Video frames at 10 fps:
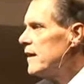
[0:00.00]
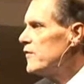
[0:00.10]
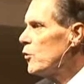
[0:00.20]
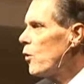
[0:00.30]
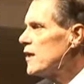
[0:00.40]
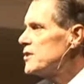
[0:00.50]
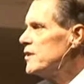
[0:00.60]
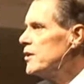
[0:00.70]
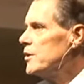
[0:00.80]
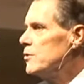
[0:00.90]
If you're
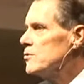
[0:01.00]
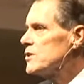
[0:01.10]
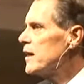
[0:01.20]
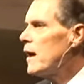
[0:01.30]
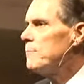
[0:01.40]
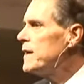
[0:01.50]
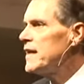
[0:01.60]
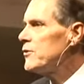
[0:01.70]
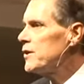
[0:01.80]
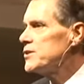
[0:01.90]
watching the news, there are
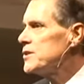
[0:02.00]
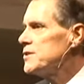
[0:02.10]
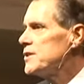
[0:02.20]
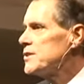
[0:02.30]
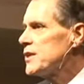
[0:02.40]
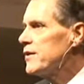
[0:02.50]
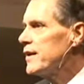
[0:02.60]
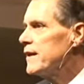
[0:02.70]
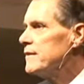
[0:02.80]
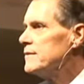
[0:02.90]
many Christians in
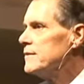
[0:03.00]
Syria.